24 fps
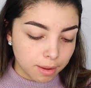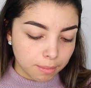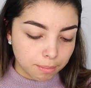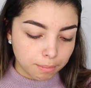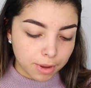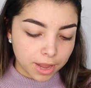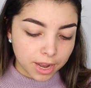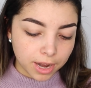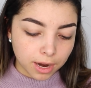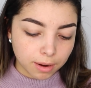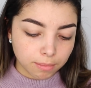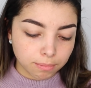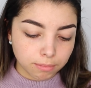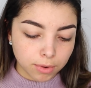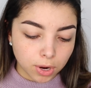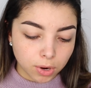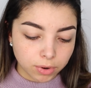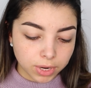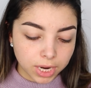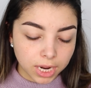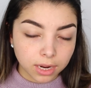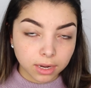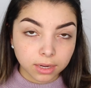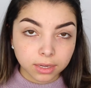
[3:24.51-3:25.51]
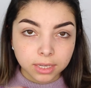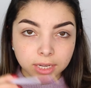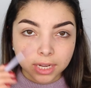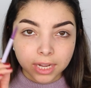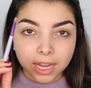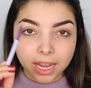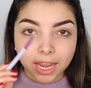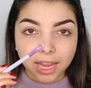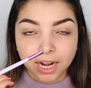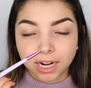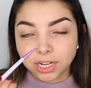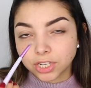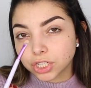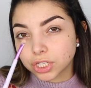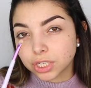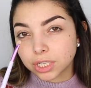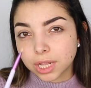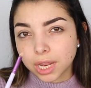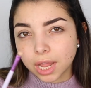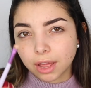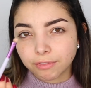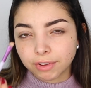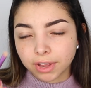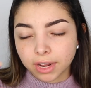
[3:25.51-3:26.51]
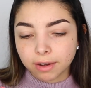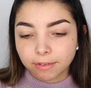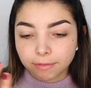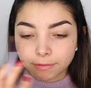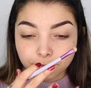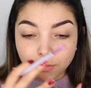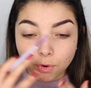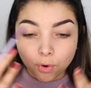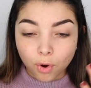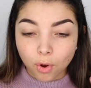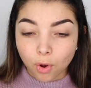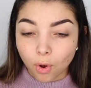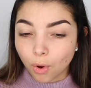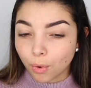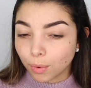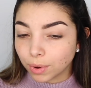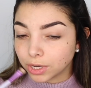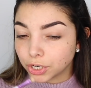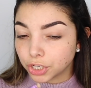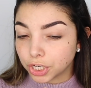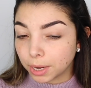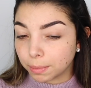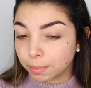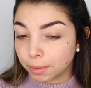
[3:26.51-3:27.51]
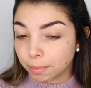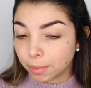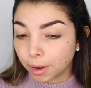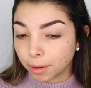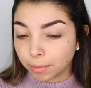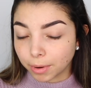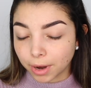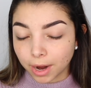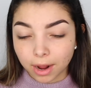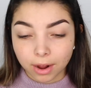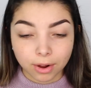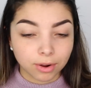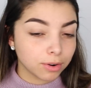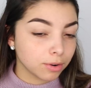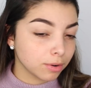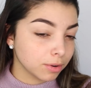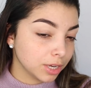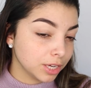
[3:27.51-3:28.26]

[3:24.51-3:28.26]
Becca, and I just love it for always shaping my brow.